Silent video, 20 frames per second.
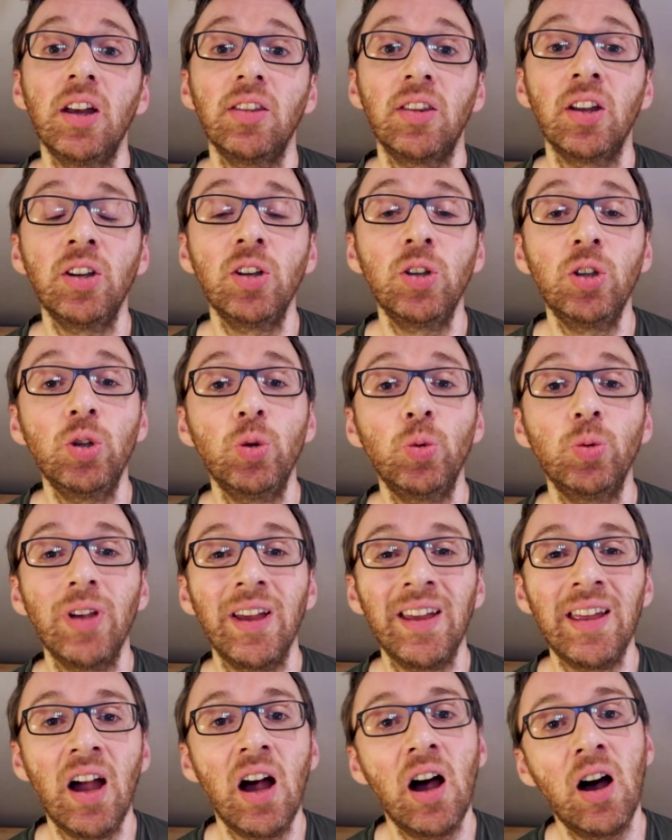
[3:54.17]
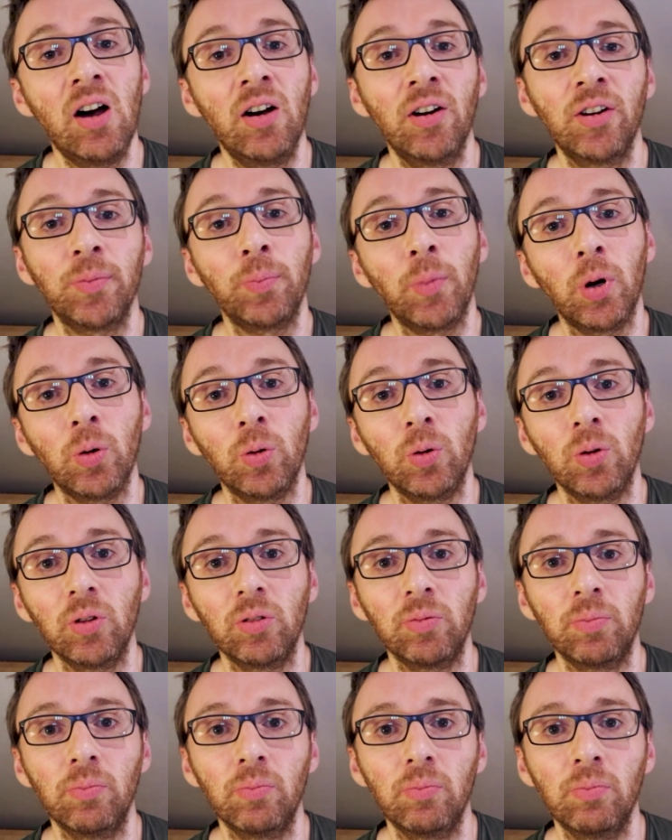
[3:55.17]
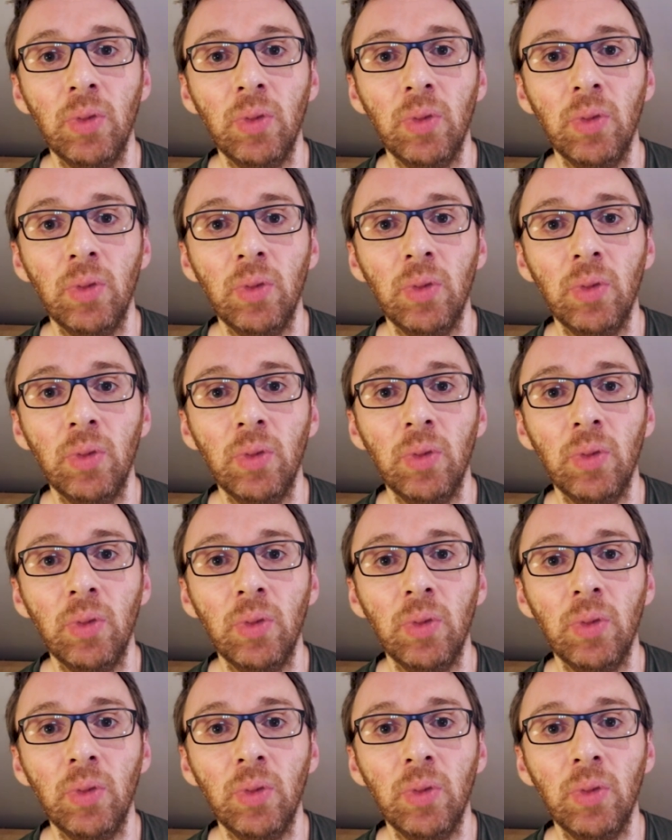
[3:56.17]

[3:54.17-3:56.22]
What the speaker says: then you use a hard mould